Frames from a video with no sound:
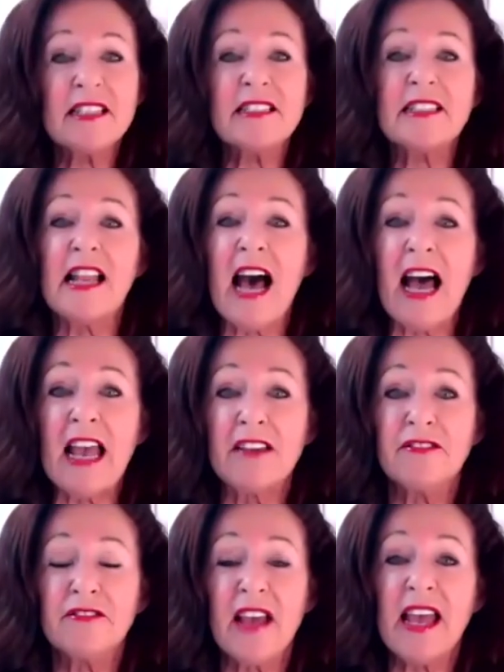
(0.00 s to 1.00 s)
his
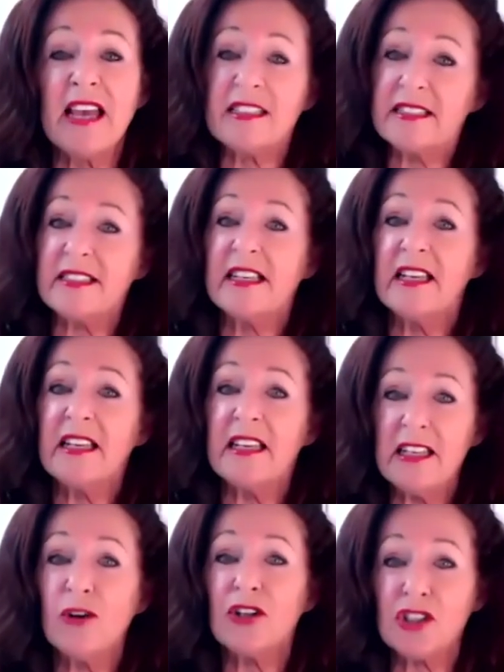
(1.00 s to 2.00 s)
life as
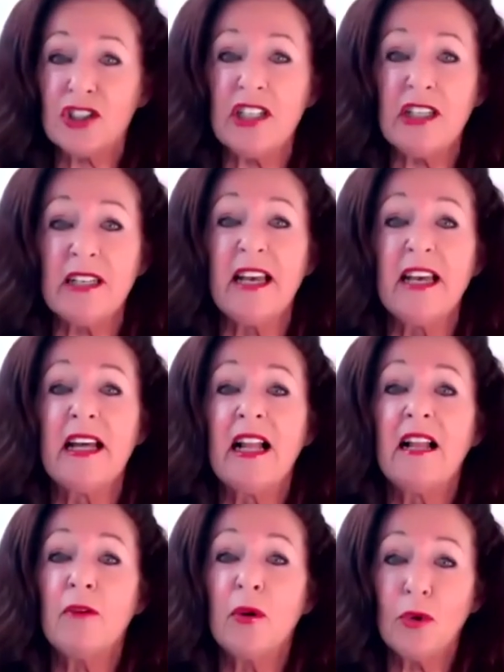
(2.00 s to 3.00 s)
he or she
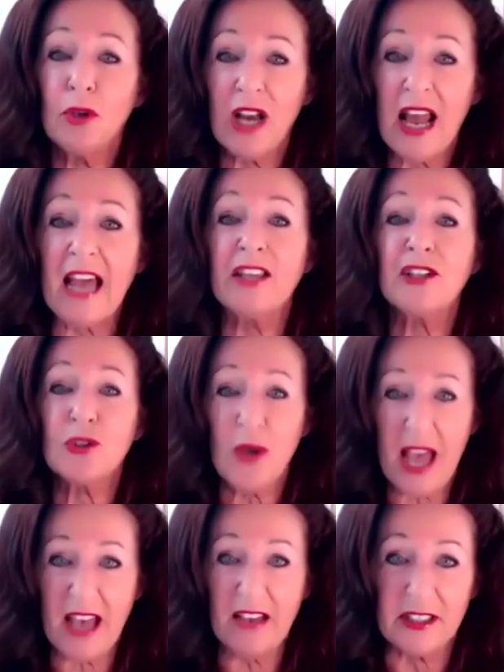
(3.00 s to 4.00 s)
would like
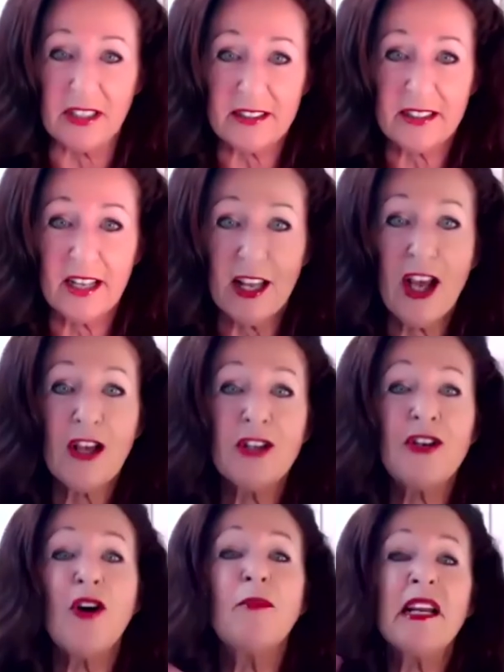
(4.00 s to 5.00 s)
to have it
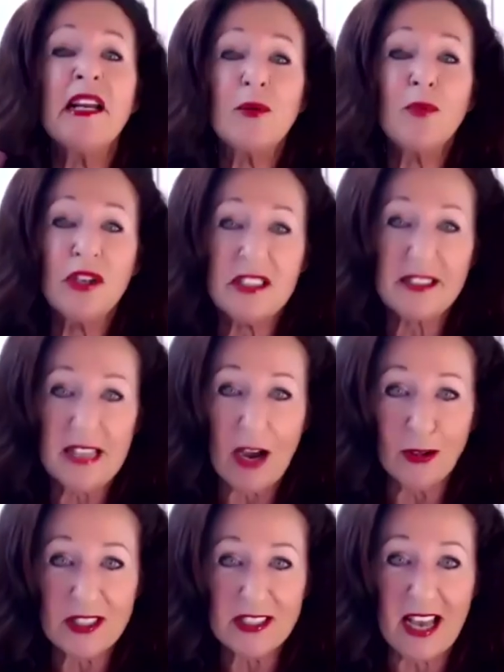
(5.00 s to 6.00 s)
no matter what is
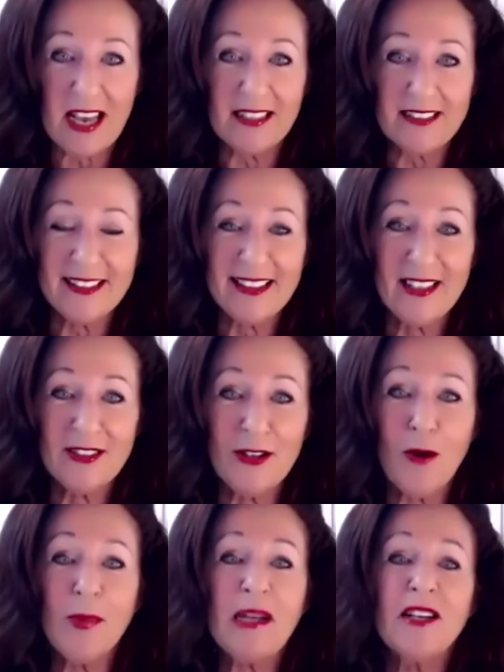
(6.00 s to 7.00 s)
outside,
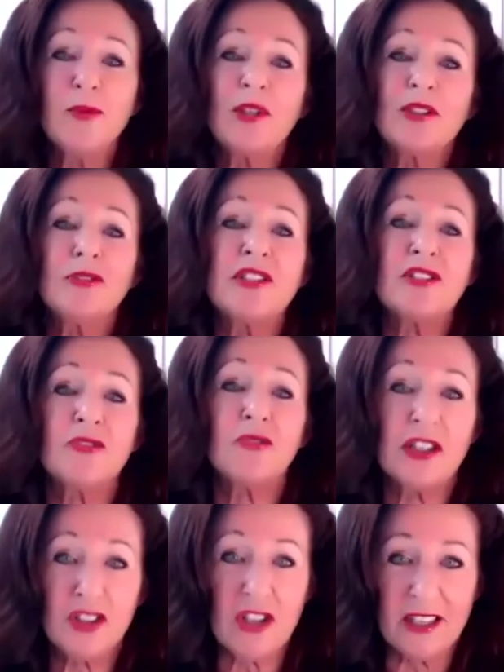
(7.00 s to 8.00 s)
no matter what
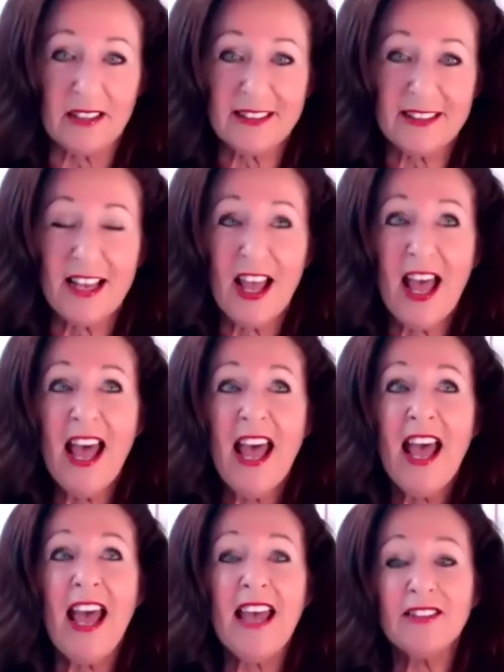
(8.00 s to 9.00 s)
restrictions.
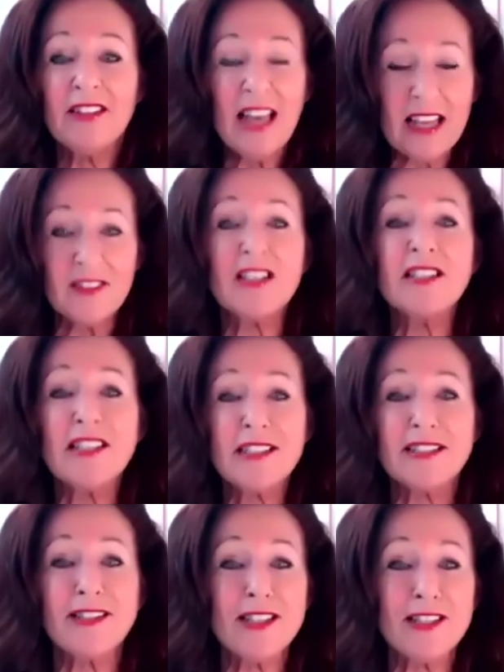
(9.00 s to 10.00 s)
And and this
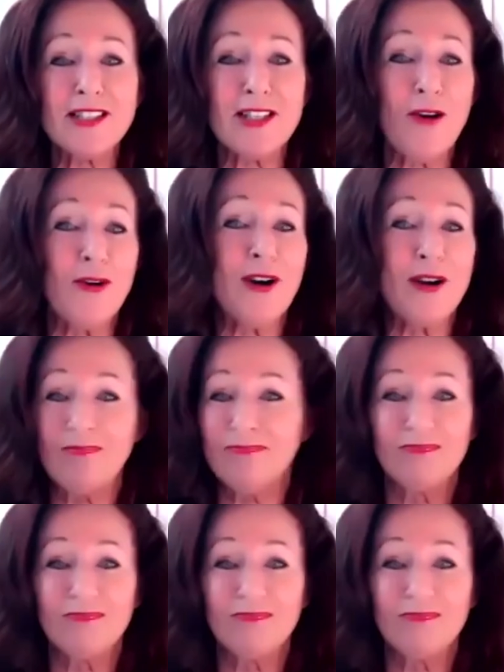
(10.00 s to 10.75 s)
is this is our